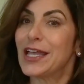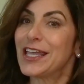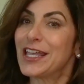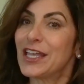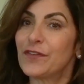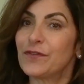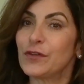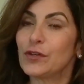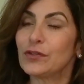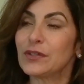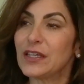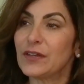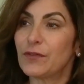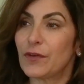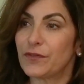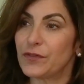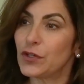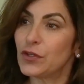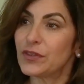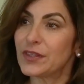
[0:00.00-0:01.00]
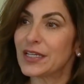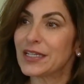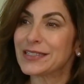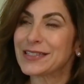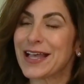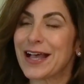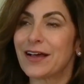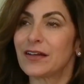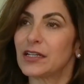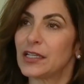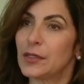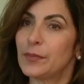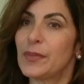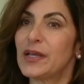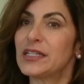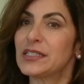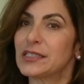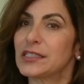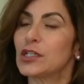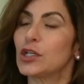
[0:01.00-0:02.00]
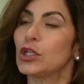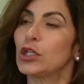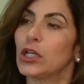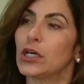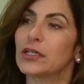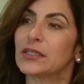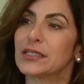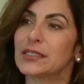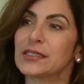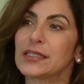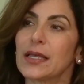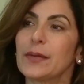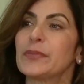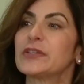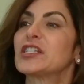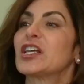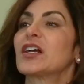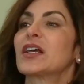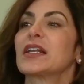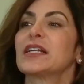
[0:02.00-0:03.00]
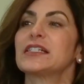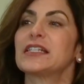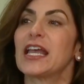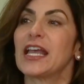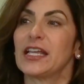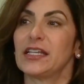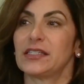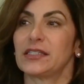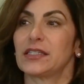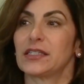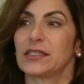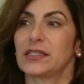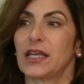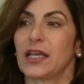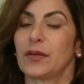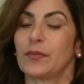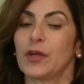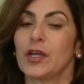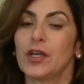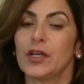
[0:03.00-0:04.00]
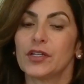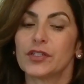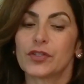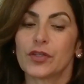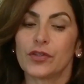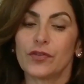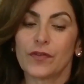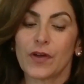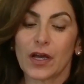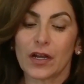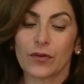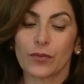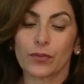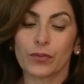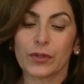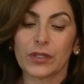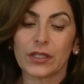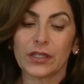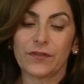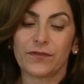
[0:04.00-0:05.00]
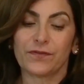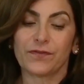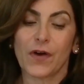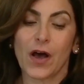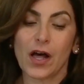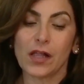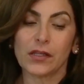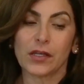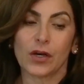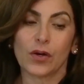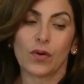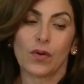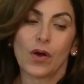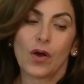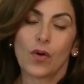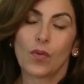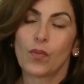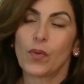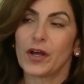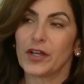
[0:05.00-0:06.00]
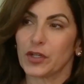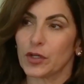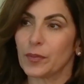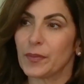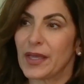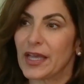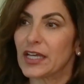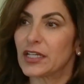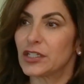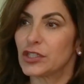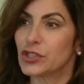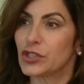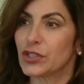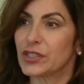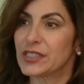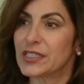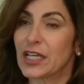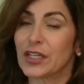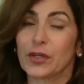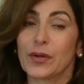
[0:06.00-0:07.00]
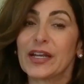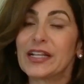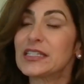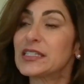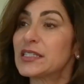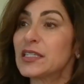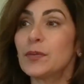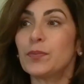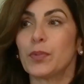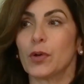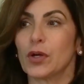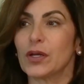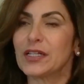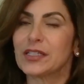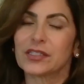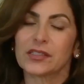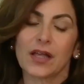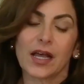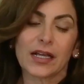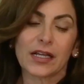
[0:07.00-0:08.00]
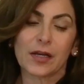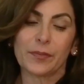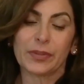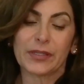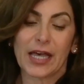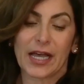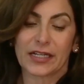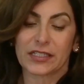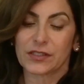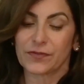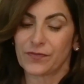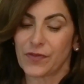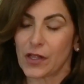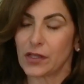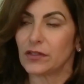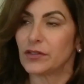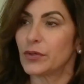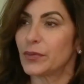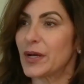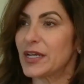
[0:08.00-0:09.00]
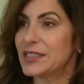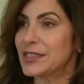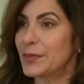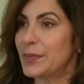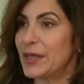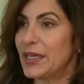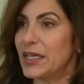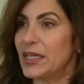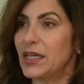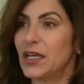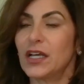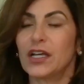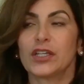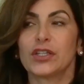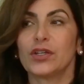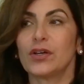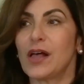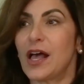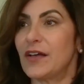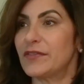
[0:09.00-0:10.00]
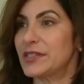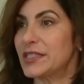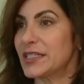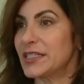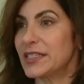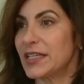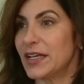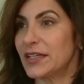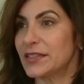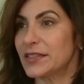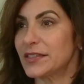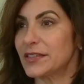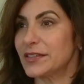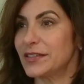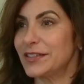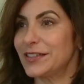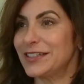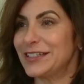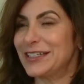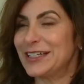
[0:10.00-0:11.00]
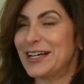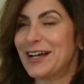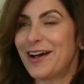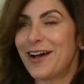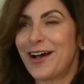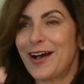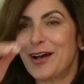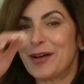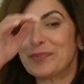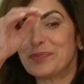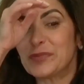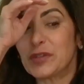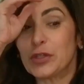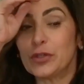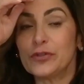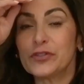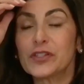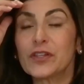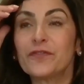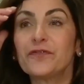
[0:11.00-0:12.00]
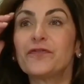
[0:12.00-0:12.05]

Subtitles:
If you leave a few things out, it may still look the same, but it's not going to taste the same. So you've got to really follow what your manager is telling you. And it's simple. It's not complex. Follow the recipe. You'll have success. Mm-hmm. Use the